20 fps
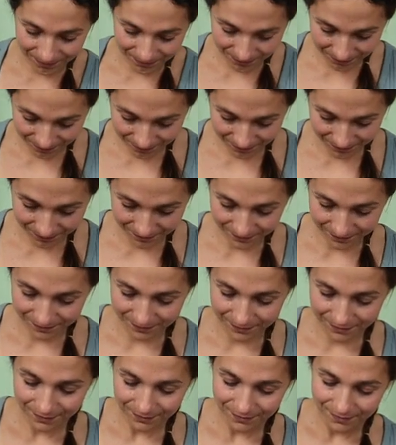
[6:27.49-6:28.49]

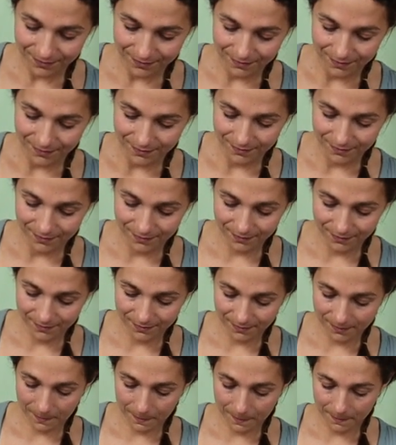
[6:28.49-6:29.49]

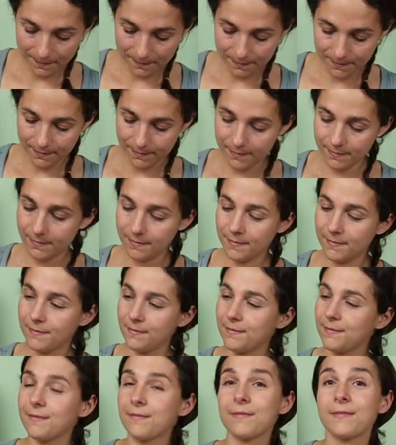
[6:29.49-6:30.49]

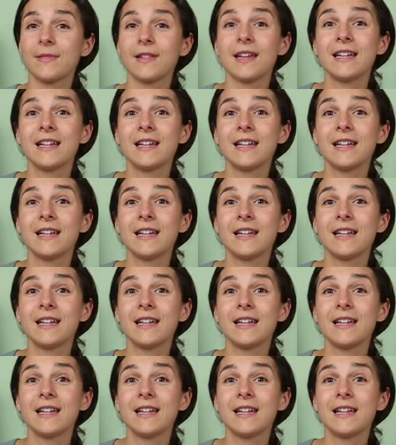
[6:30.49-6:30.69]
Nothing is said.